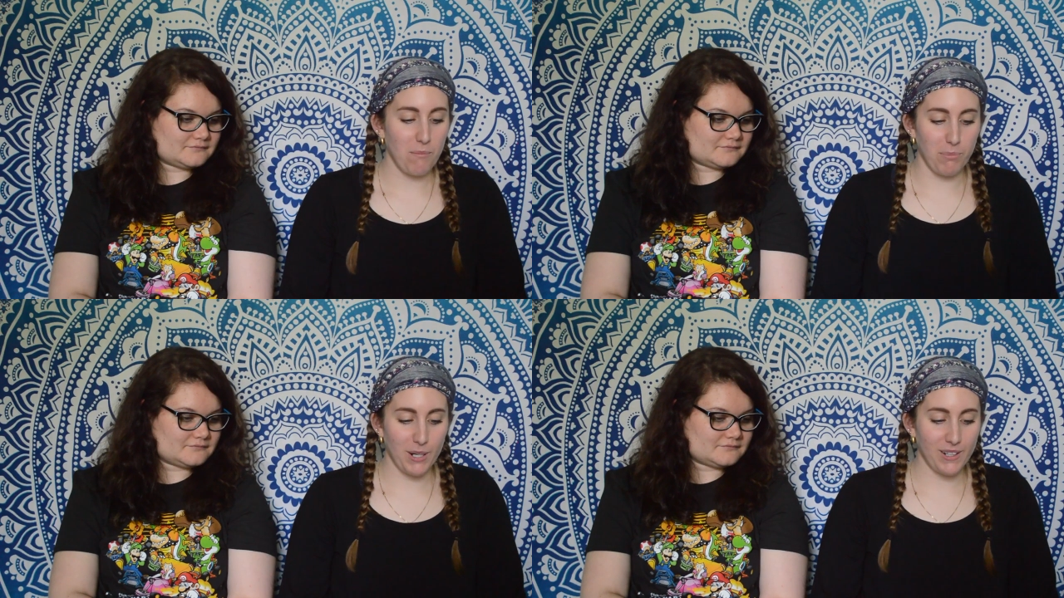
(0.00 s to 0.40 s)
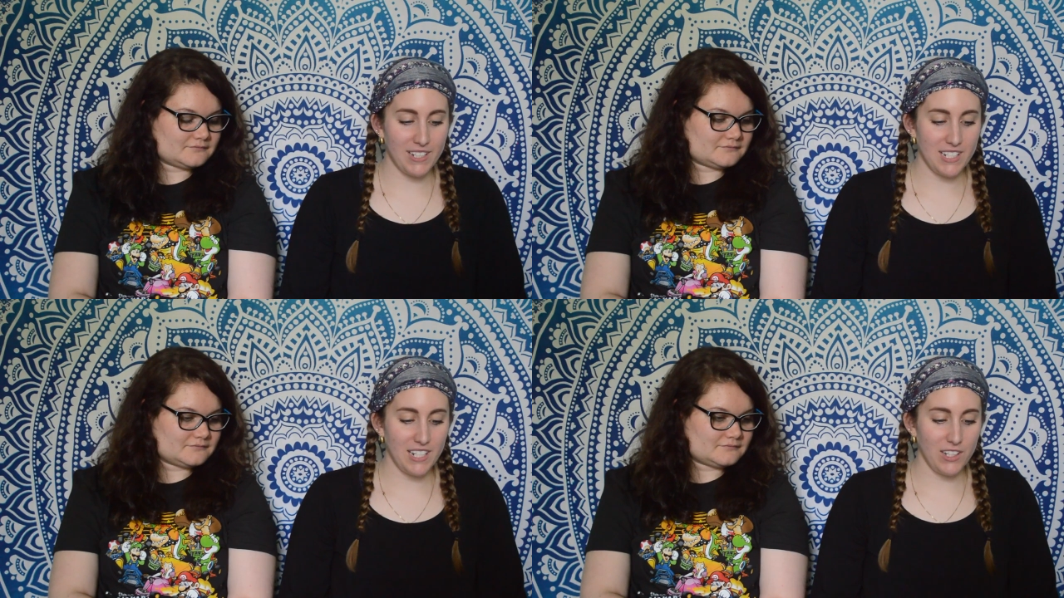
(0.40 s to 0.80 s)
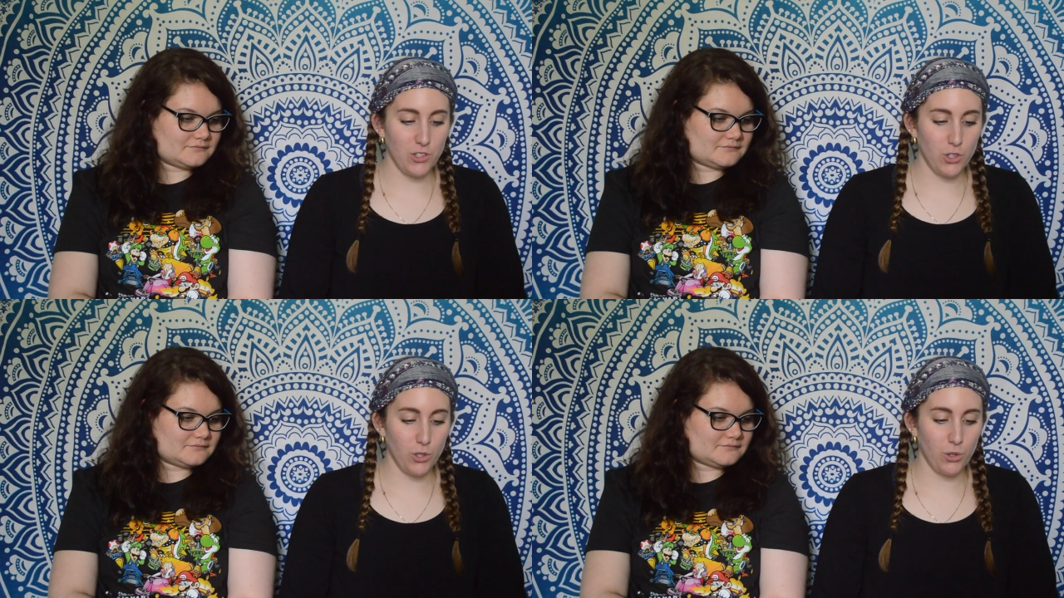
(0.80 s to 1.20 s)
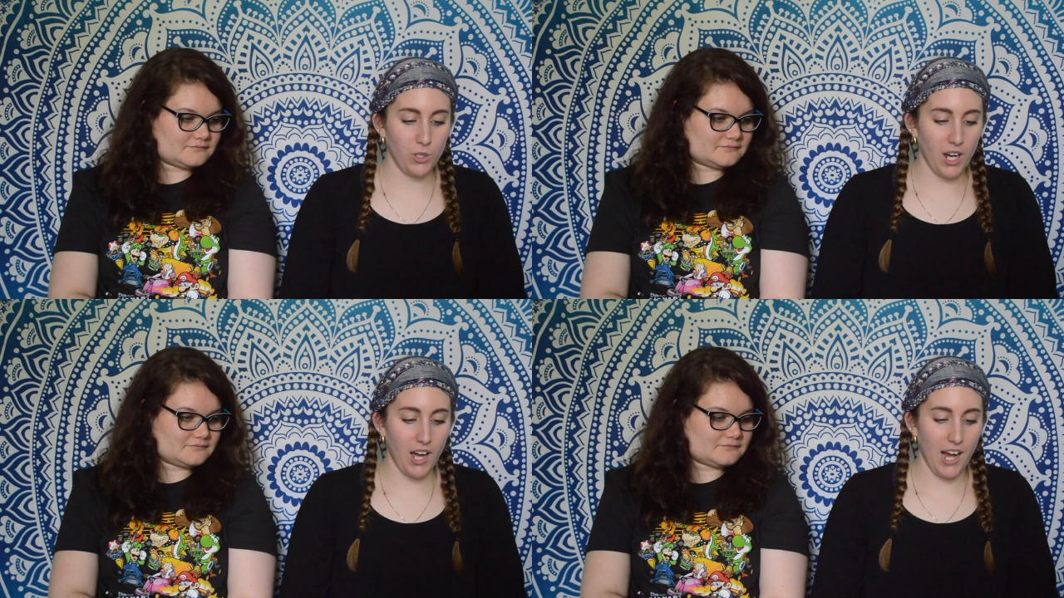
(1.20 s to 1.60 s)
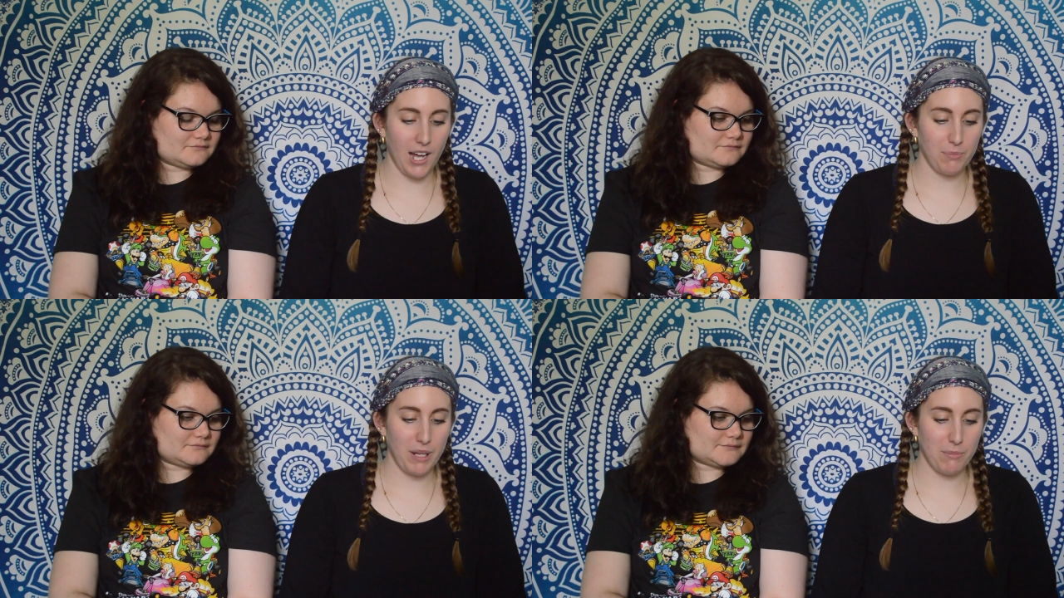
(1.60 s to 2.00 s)
Speaker 1: burgundy, nude,
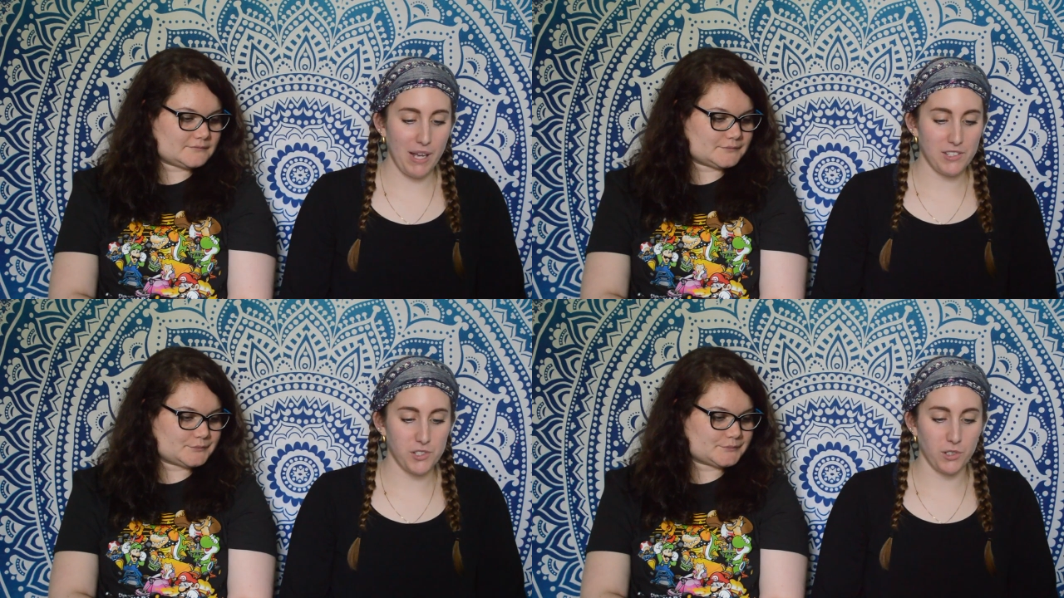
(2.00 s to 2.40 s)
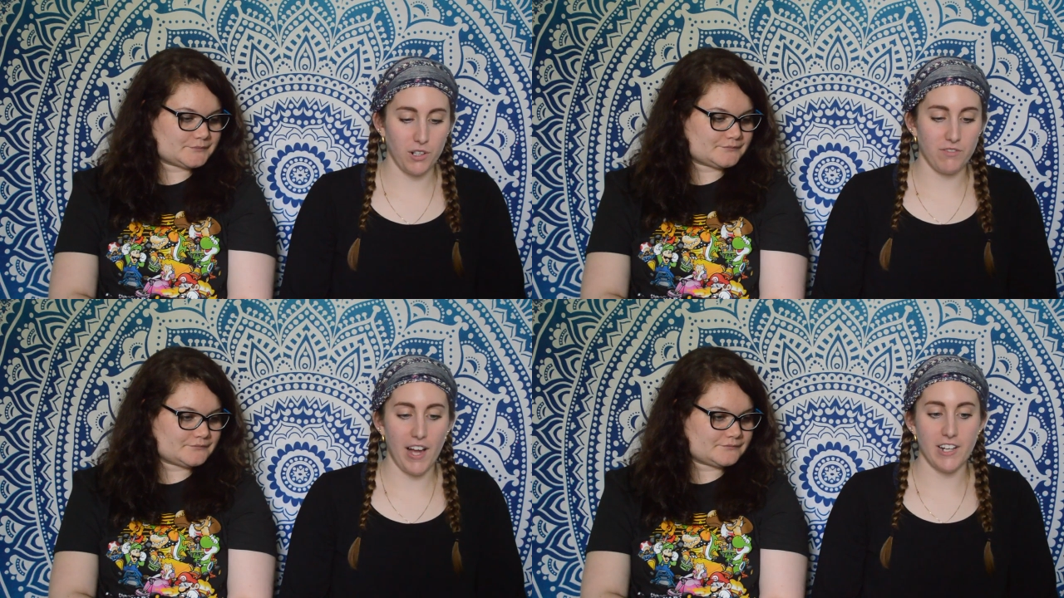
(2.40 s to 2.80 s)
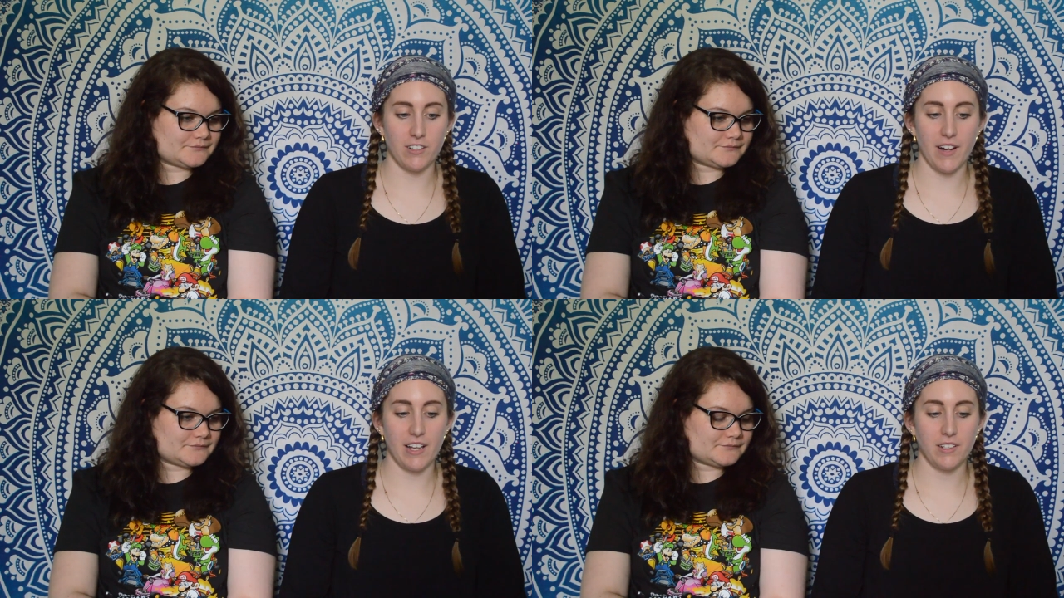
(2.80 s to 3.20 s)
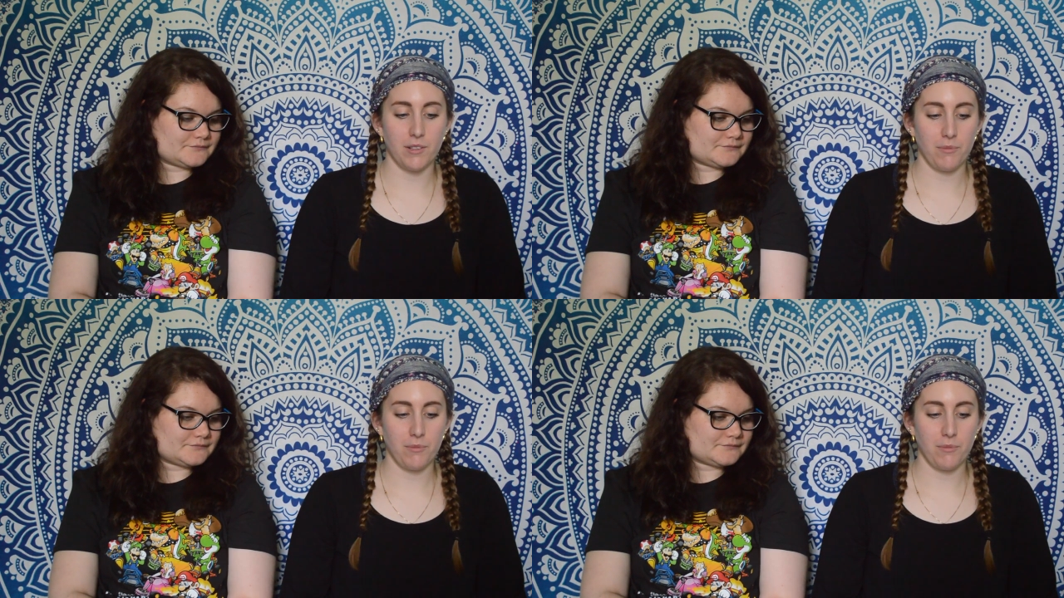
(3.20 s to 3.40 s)
hot pink pencil, or fire red.